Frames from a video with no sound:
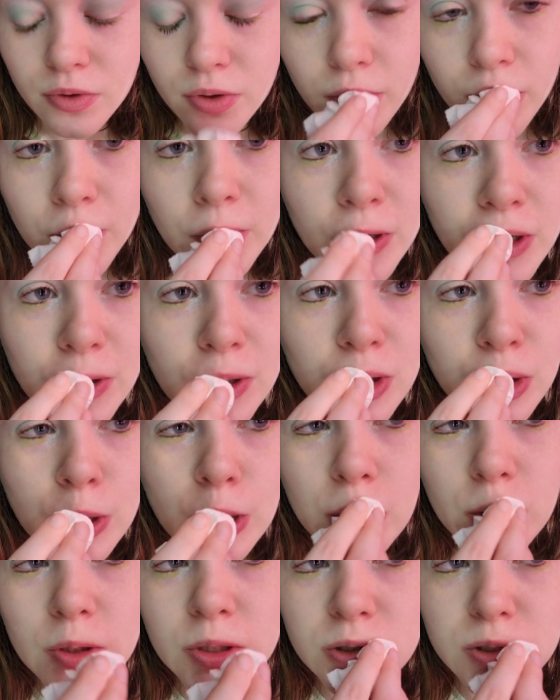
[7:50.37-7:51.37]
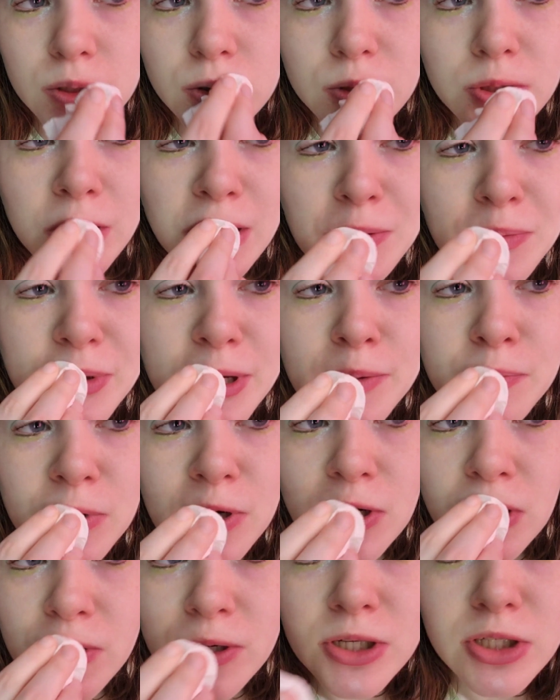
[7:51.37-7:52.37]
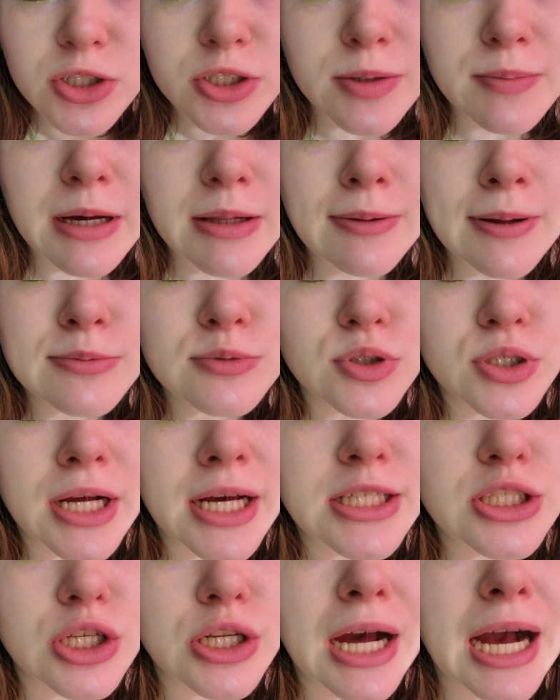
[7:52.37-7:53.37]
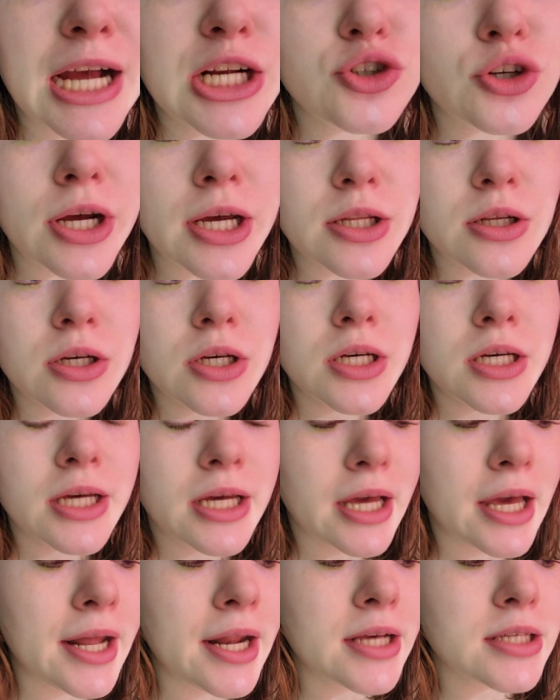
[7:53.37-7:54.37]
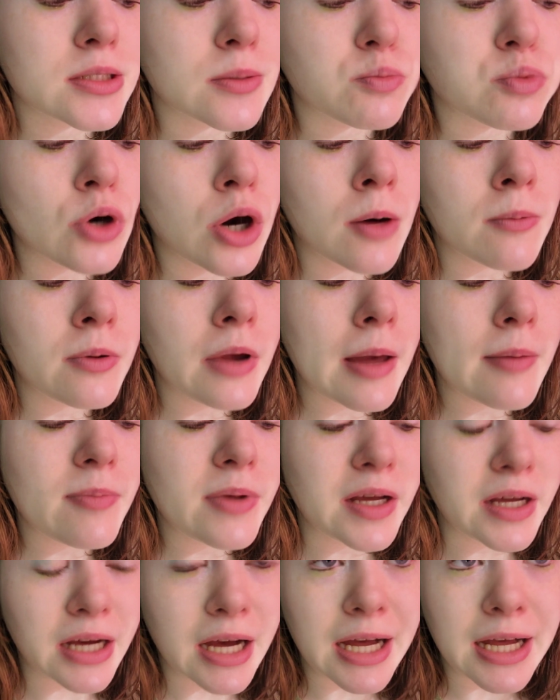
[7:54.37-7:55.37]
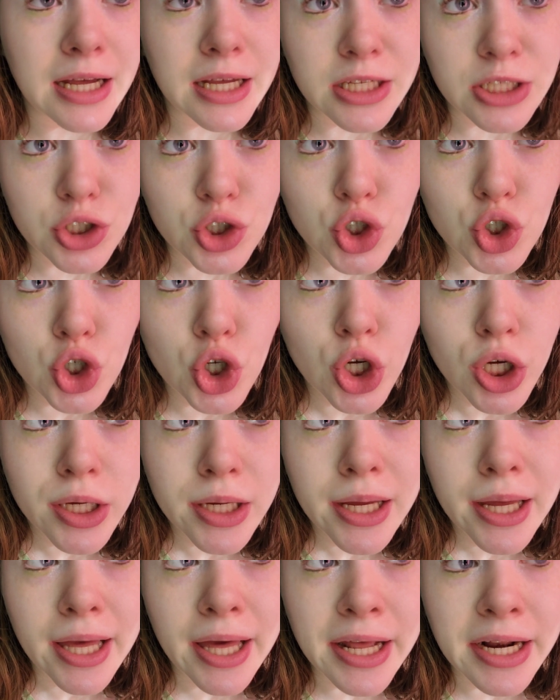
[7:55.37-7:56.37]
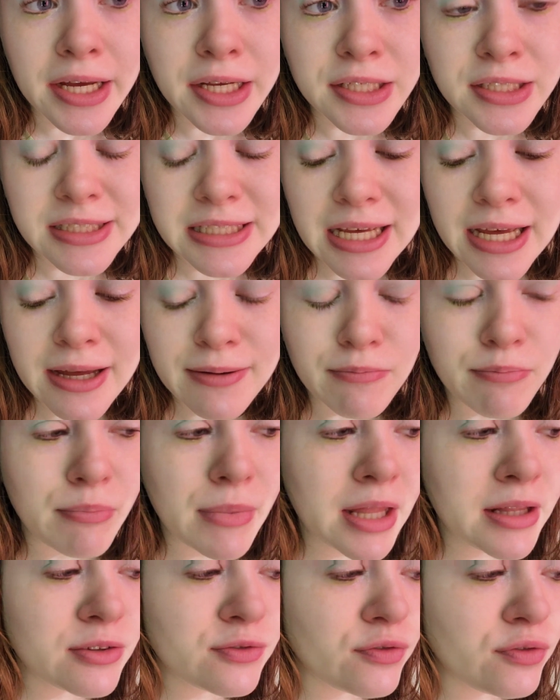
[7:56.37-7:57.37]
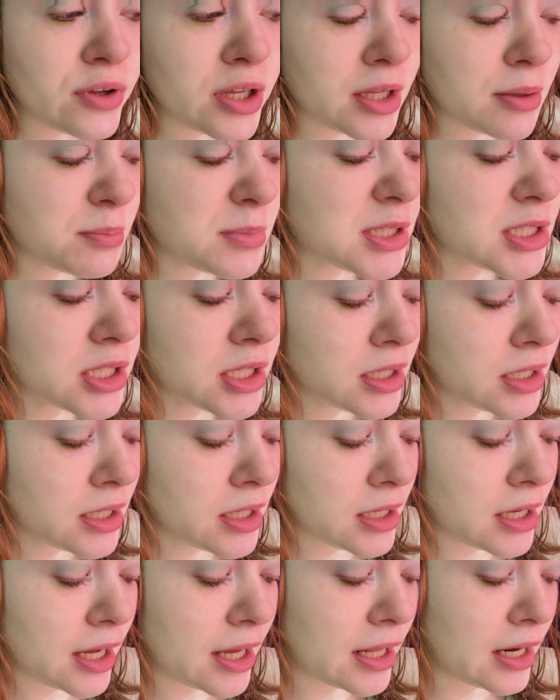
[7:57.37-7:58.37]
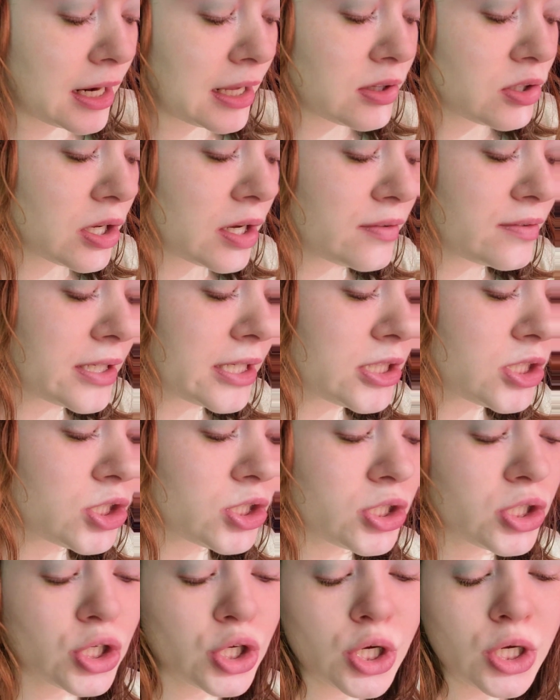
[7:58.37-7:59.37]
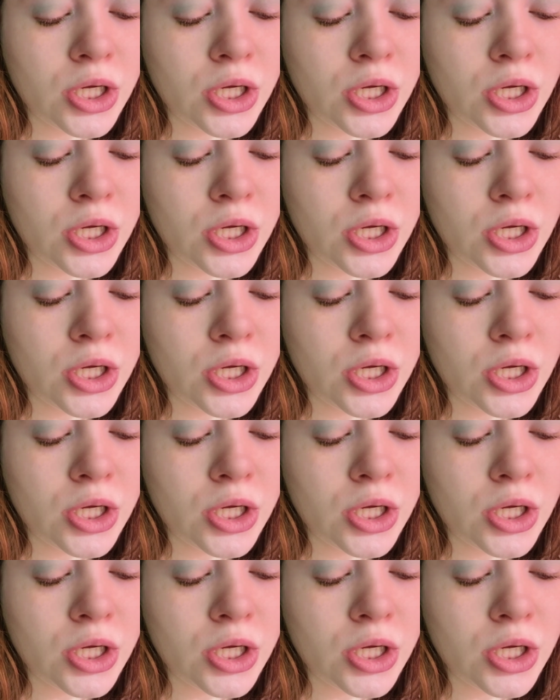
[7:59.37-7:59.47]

Remember, it's in toilet paper, so my lips are nice and hydrated. It is appropriate because it is mint themed, and I love it.